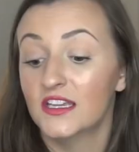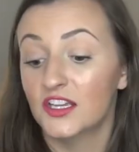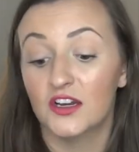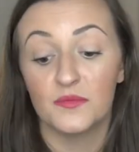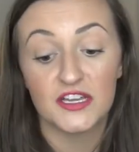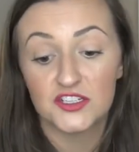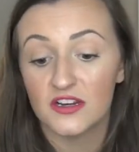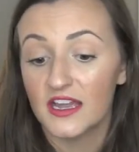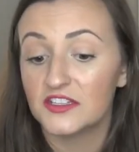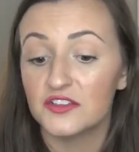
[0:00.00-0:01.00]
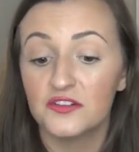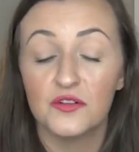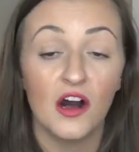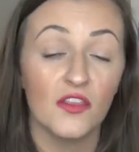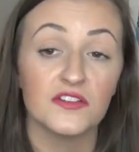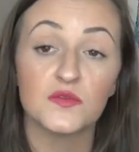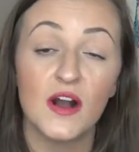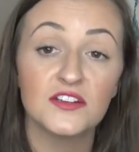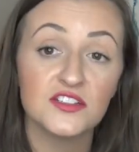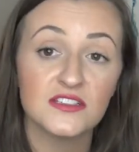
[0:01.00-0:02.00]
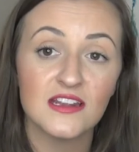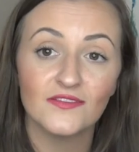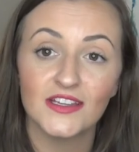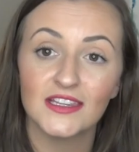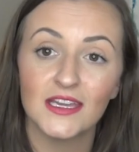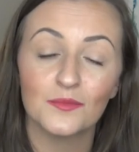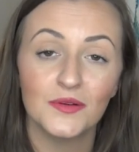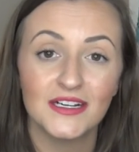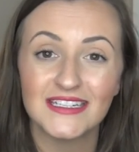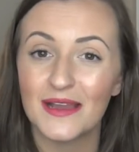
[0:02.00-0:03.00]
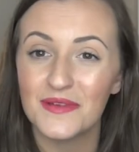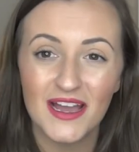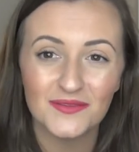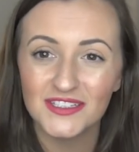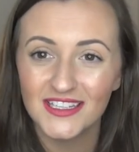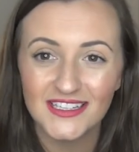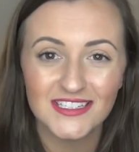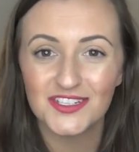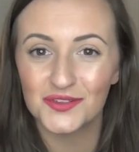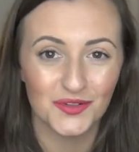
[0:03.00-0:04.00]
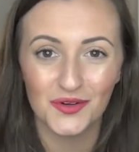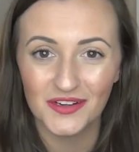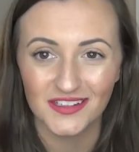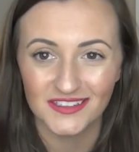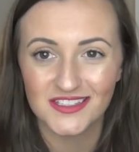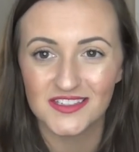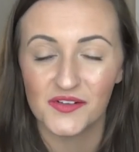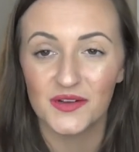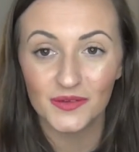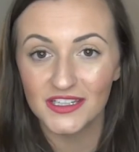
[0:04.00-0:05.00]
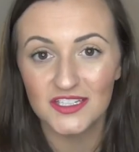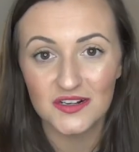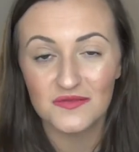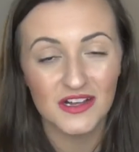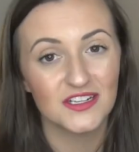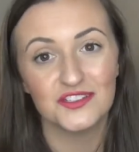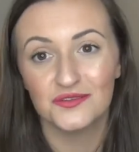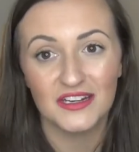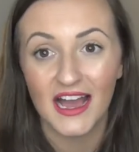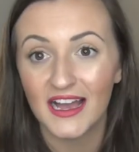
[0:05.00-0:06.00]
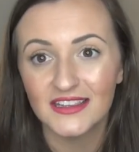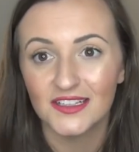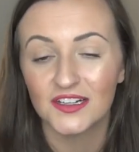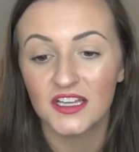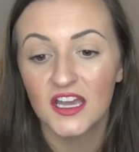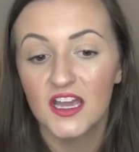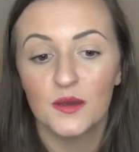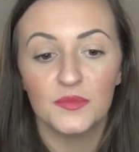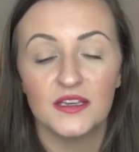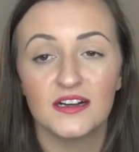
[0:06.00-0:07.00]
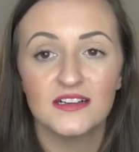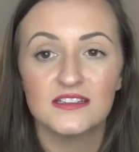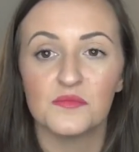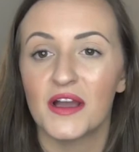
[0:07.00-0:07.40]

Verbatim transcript: you know, make sure I do all the swatches and everything, but I'm not really into tutorials, so I really don't want to do an eye look because